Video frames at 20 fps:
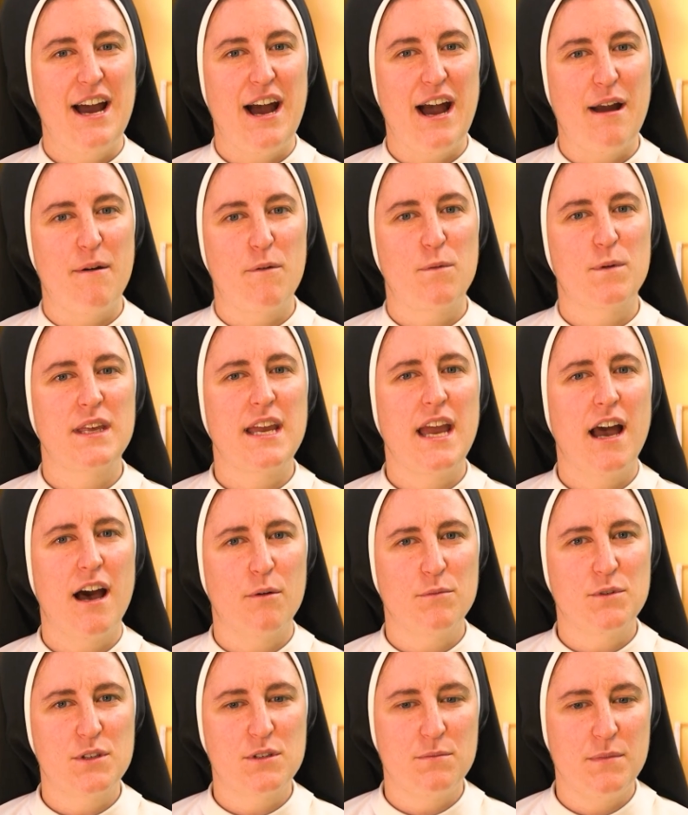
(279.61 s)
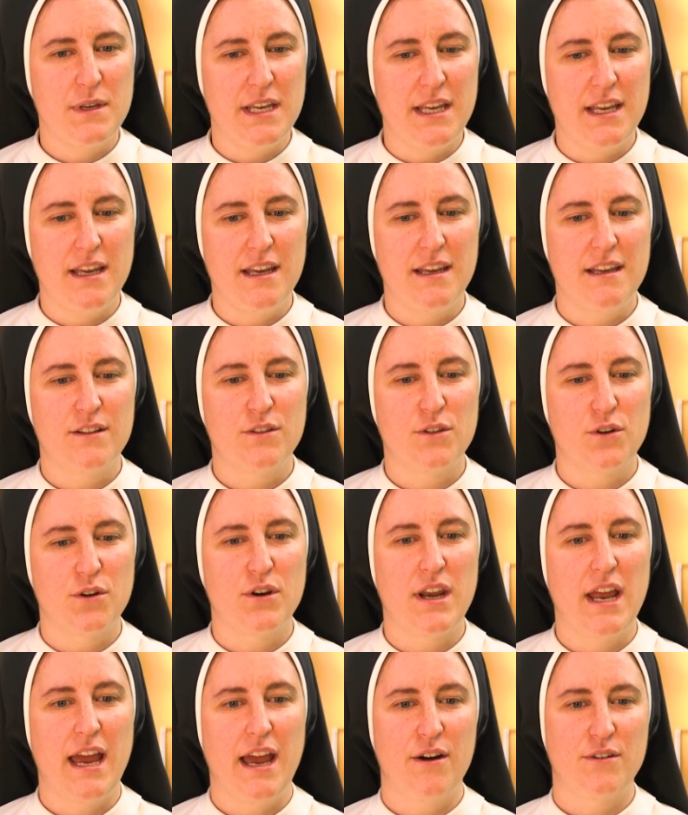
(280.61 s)
it really helped me
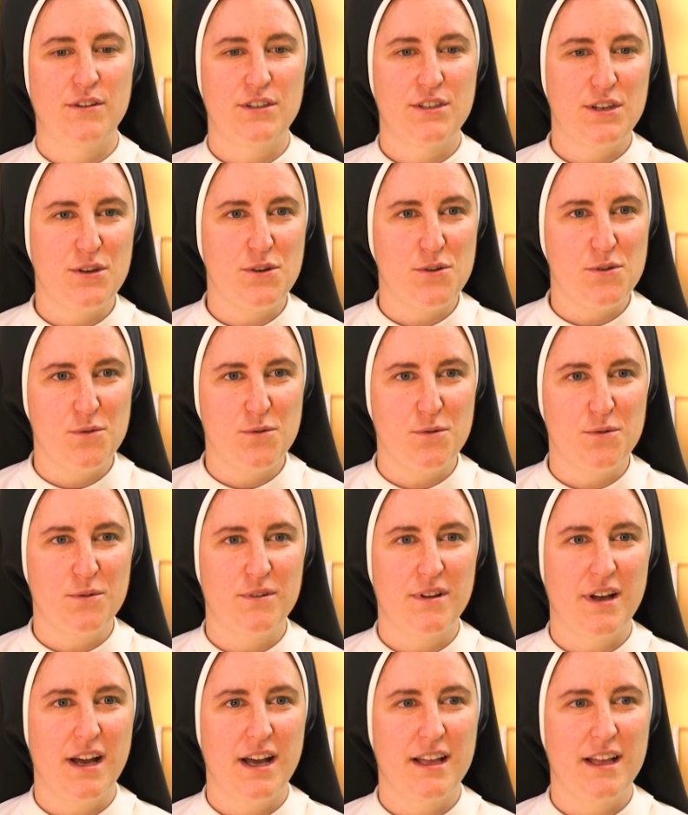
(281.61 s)
learn how to